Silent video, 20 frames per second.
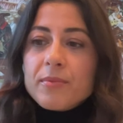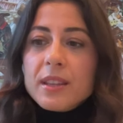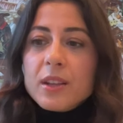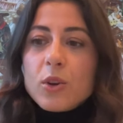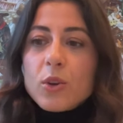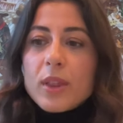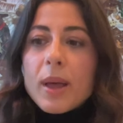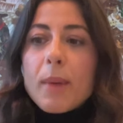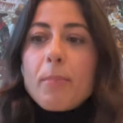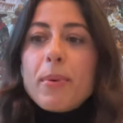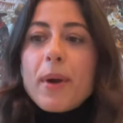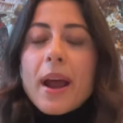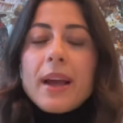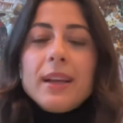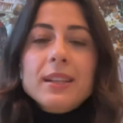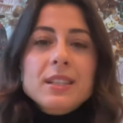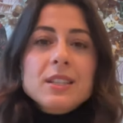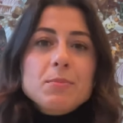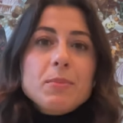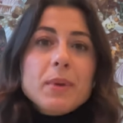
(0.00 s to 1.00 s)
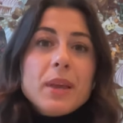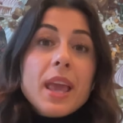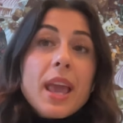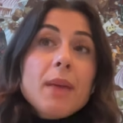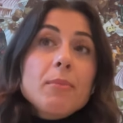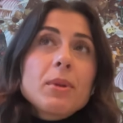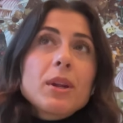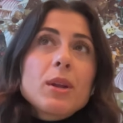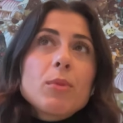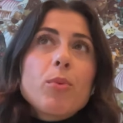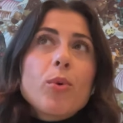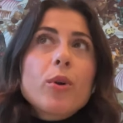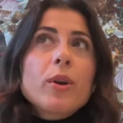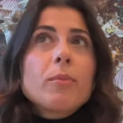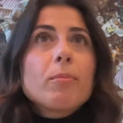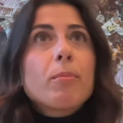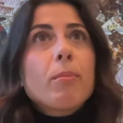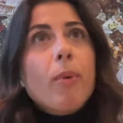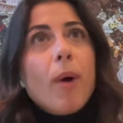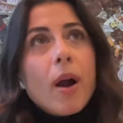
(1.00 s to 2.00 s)
you know, that practice became an
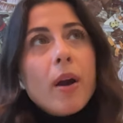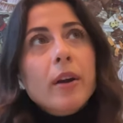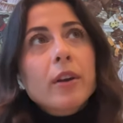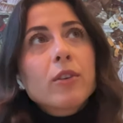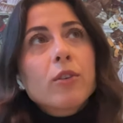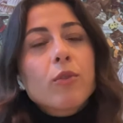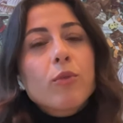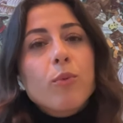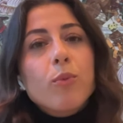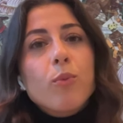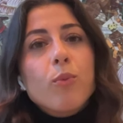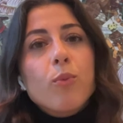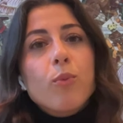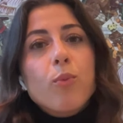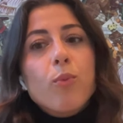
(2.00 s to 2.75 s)
important part of